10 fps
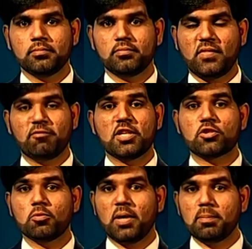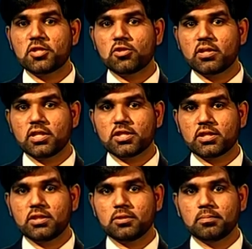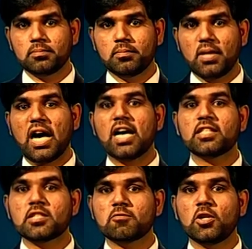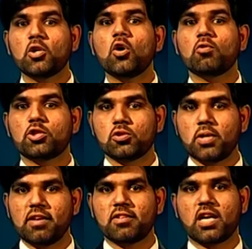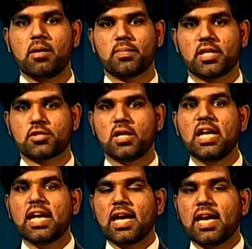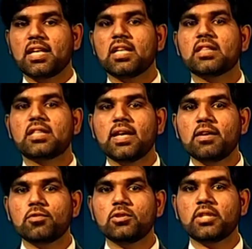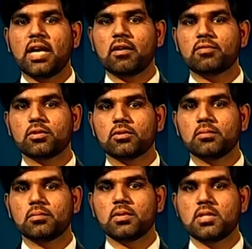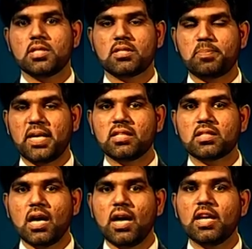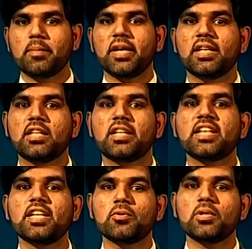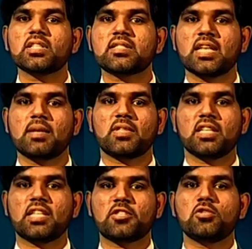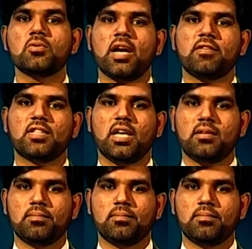And once you publish your research, others will know what you have accomplished, and they wouldn't have to spend time in redoing the same thing that you have done.